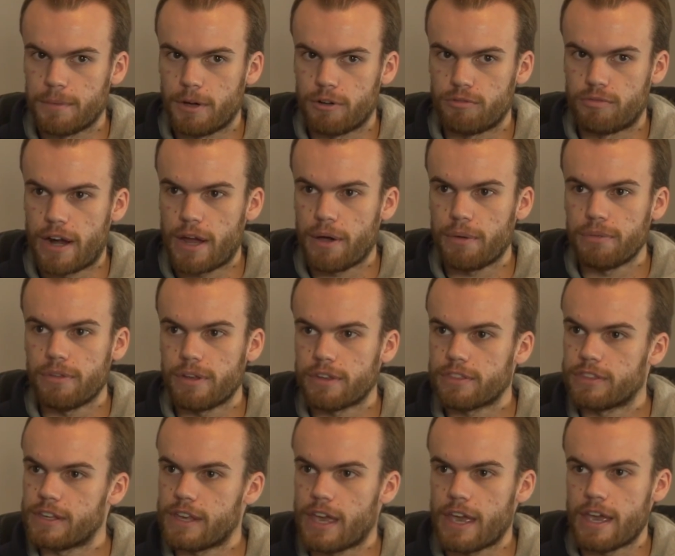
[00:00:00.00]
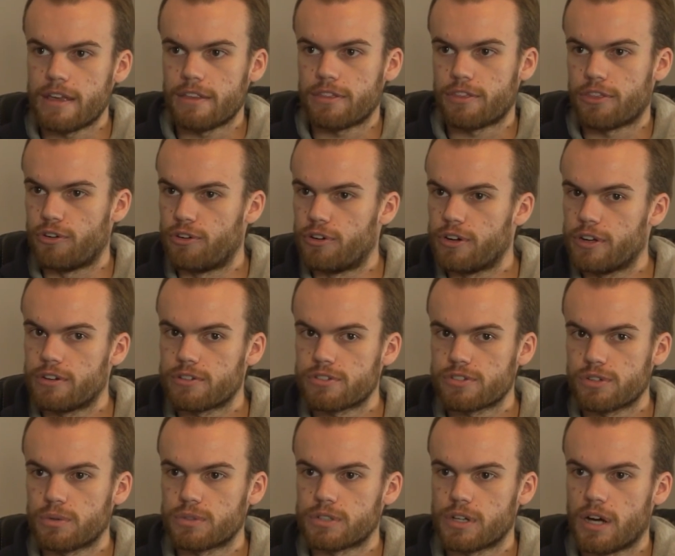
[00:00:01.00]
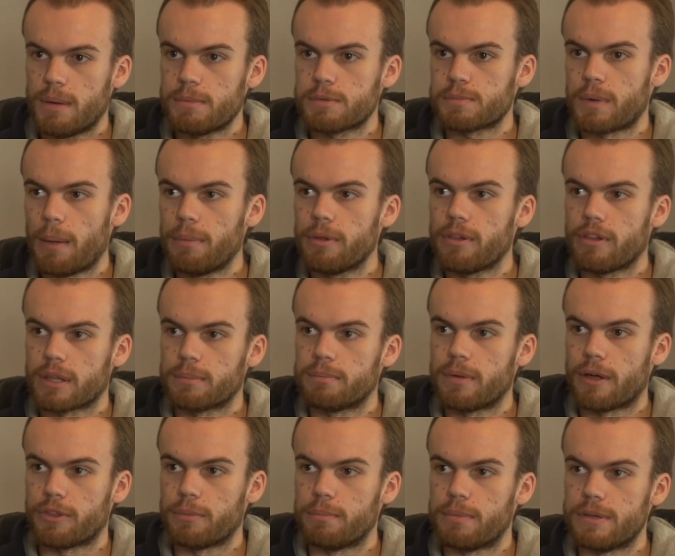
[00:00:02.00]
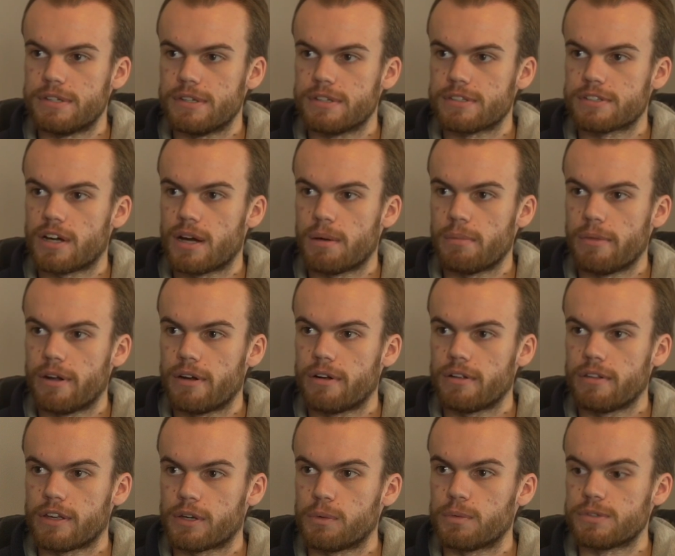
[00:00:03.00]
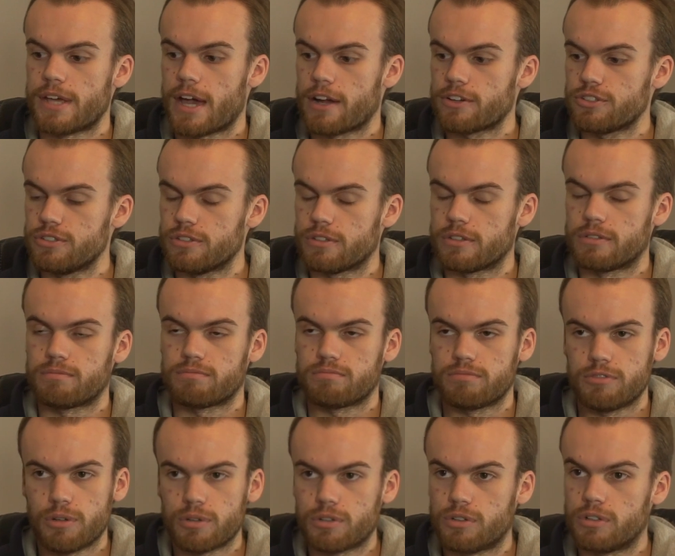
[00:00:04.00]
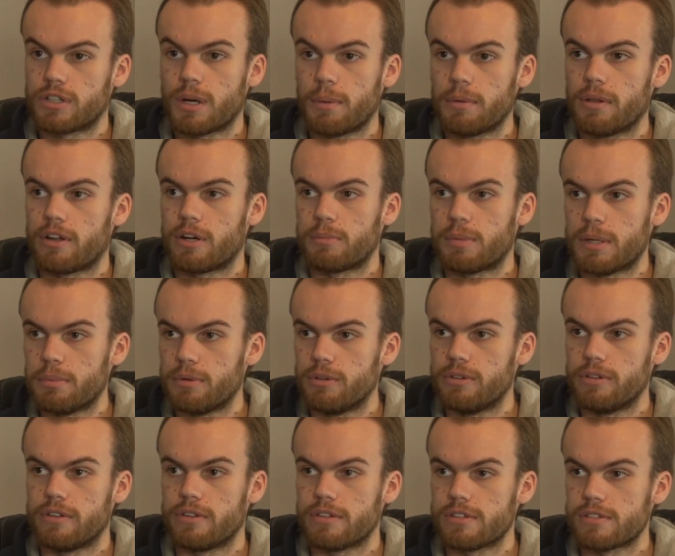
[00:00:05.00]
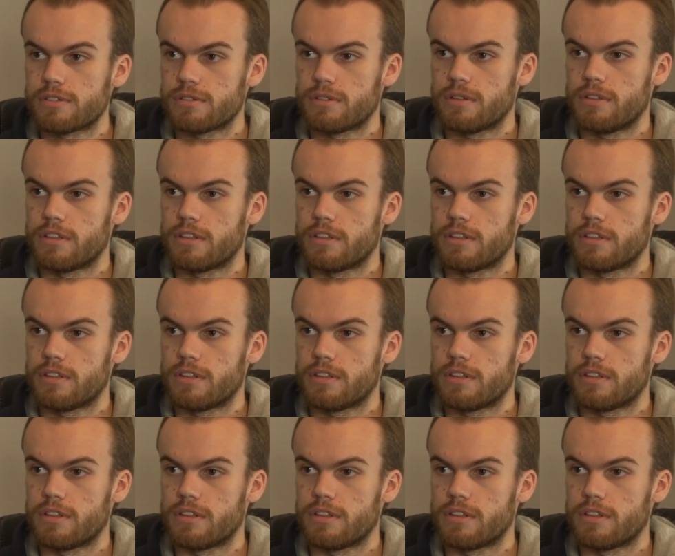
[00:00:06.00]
Around like the 8:30 or so time is probably like about the busiest time there. Like it was actually a good couple hundred people in this